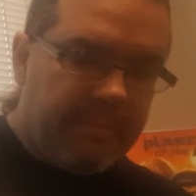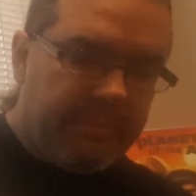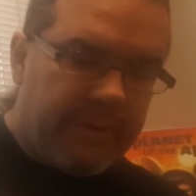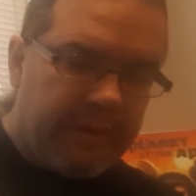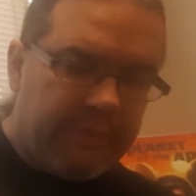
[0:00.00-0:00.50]

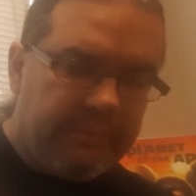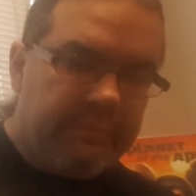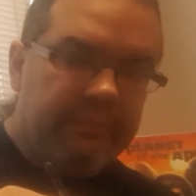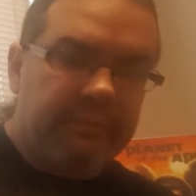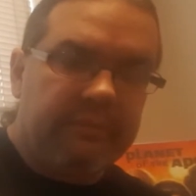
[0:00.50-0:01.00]
But
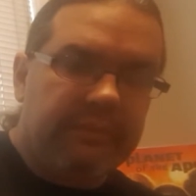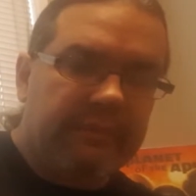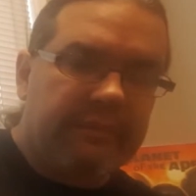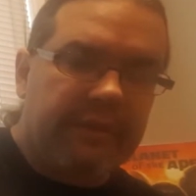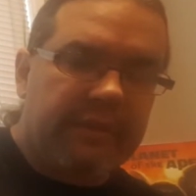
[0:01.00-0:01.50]

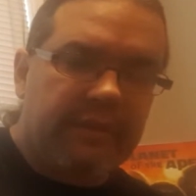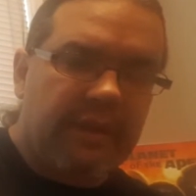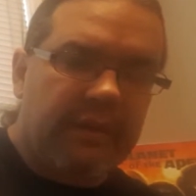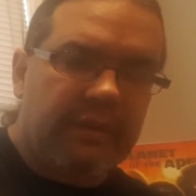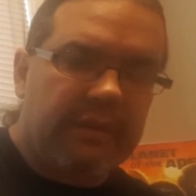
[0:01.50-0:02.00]
that's
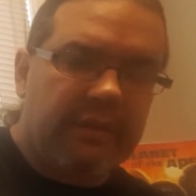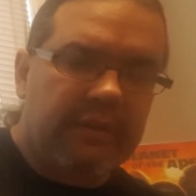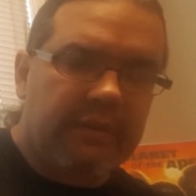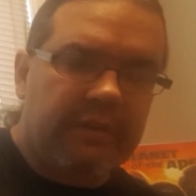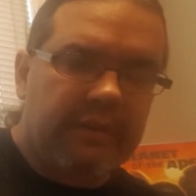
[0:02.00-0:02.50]
not
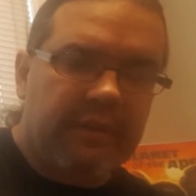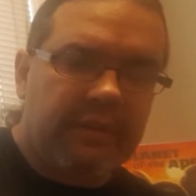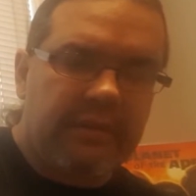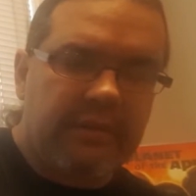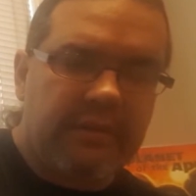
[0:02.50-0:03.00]

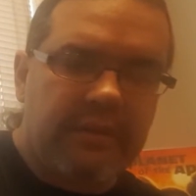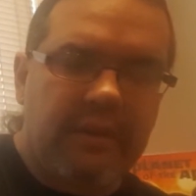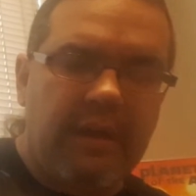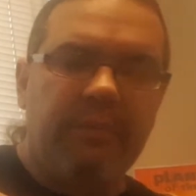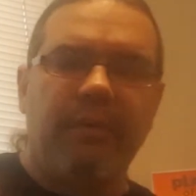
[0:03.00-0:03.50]

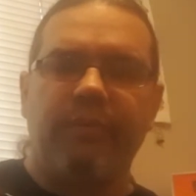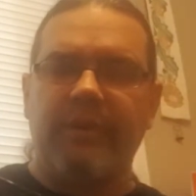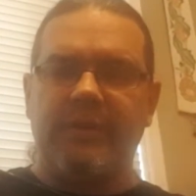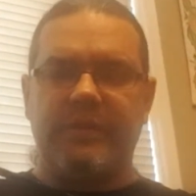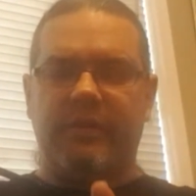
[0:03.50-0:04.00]
what we're
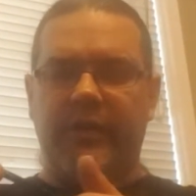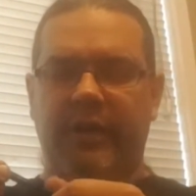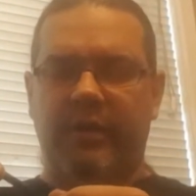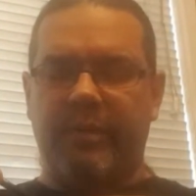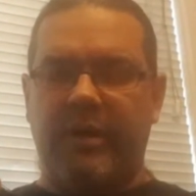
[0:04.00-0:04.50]
necessarily
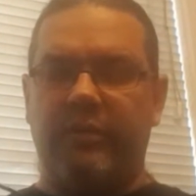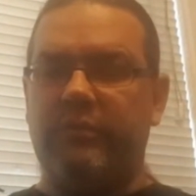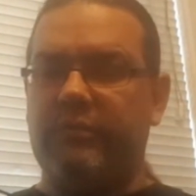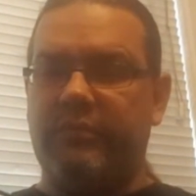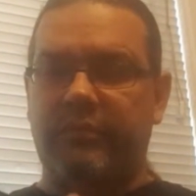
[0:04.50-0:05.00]
here about
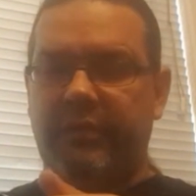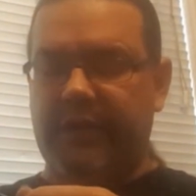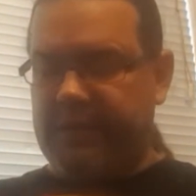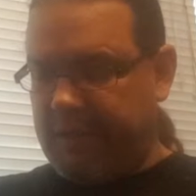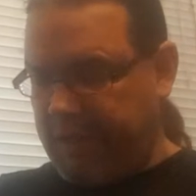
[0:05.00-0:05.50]

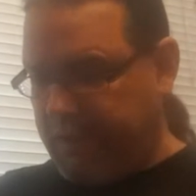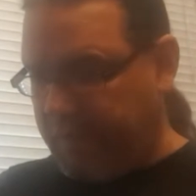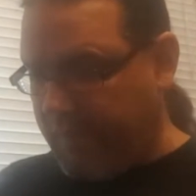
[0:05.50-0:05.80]
right today.